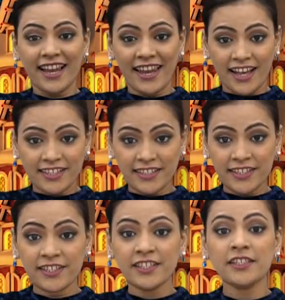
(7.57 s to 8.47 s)

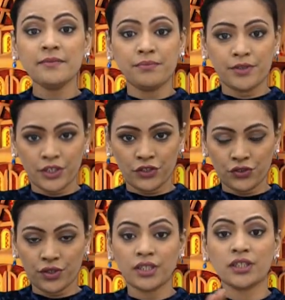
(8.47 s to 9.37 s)
London
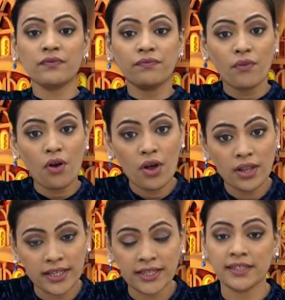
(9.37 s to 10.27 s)
Bridge is
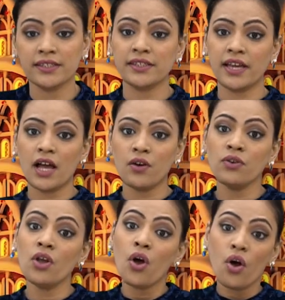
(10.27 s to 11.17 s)
falling
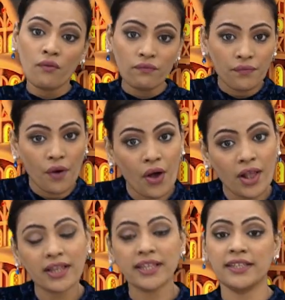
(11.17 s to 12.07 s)
down,
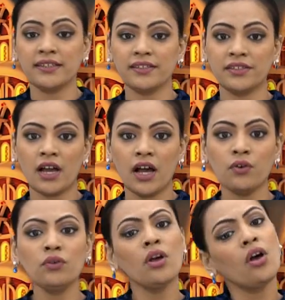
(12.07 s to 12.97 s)
falling
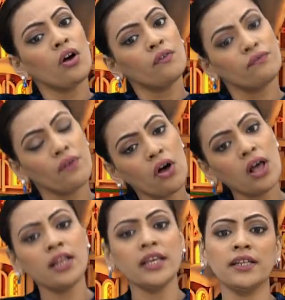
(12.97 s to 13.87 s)
down,
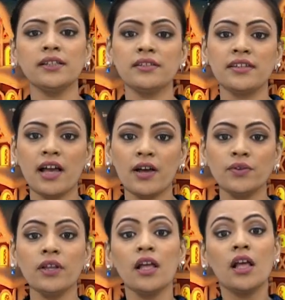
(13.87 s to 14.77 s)
falling
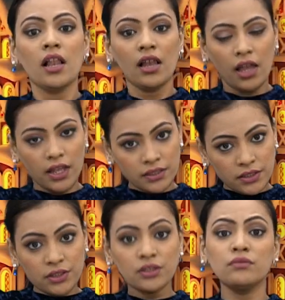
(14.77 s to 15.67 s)
down.
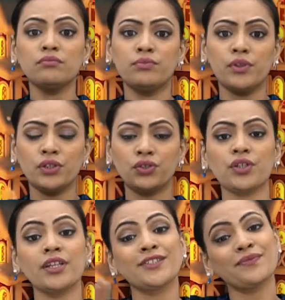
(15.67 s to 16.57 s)
London
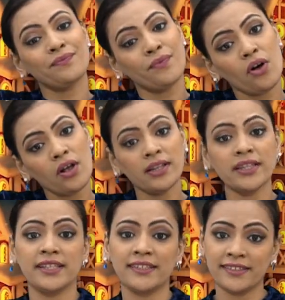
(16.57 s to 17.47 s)
Bridge is
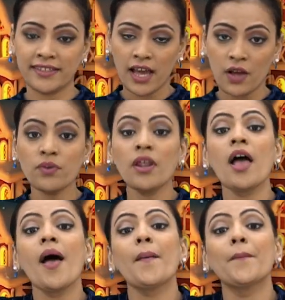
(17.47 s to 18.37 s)
falling down,
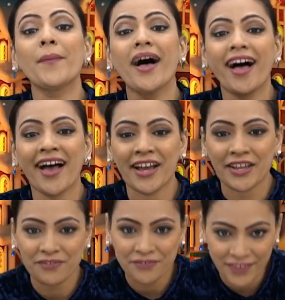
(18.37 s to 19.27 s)

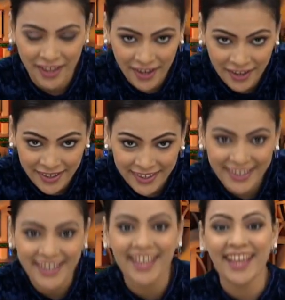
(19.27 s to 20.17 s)
my fair
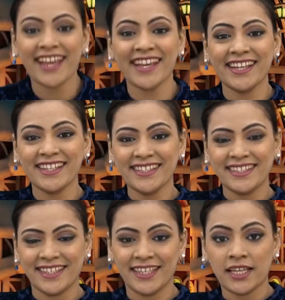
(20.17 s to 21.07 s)

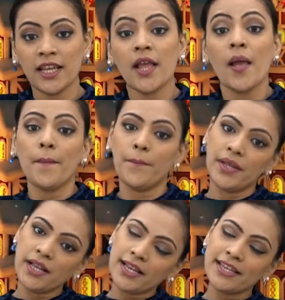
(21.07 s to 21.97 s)
lady.
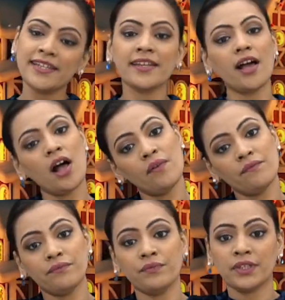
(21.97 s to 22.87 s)
Build it
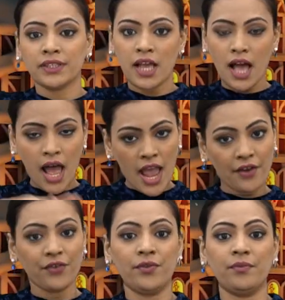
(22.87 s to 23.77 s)
up with
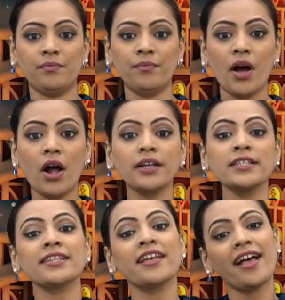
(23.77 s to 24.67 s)
iron
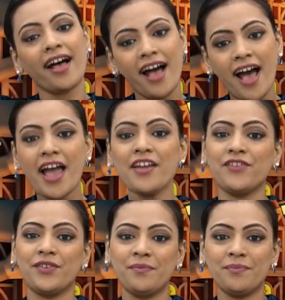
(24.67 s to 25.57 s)
bars,
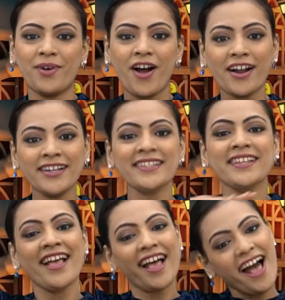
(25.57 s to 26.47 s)
iron
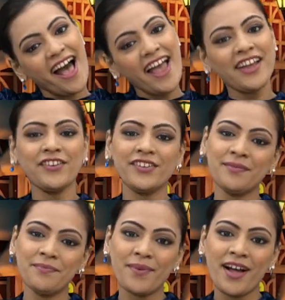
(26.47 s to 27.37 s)
bars,
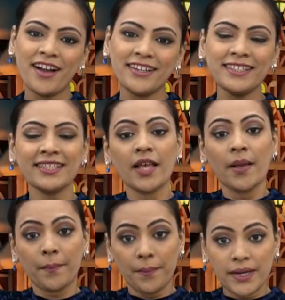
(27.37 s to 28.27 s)
iron bars
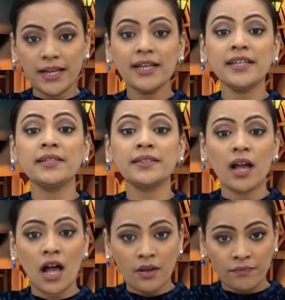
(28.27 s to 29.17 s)
Build it
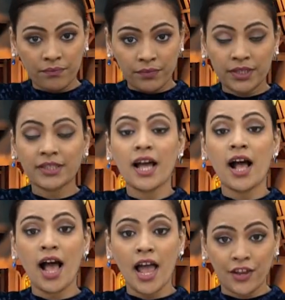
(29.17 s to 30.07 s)
up with
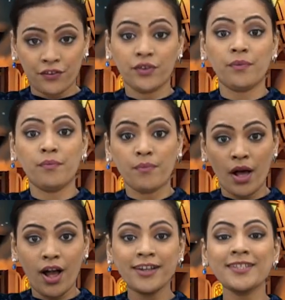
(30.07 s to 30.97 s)
iron
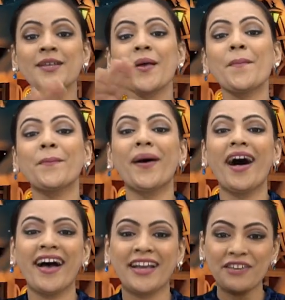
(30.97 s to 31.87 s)
bars,
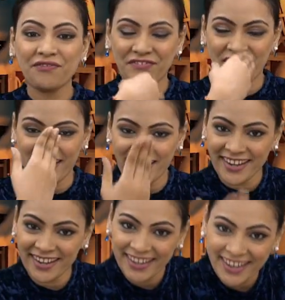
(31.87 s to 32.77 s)
my
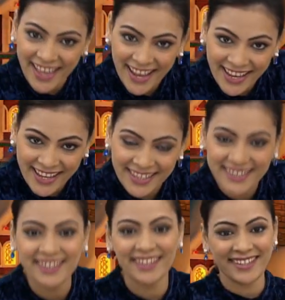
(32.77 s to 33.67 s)
fair
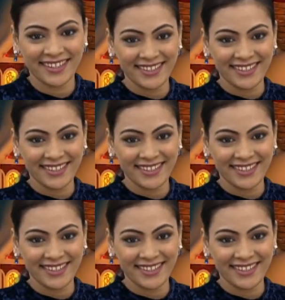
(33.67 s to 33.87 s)
lady.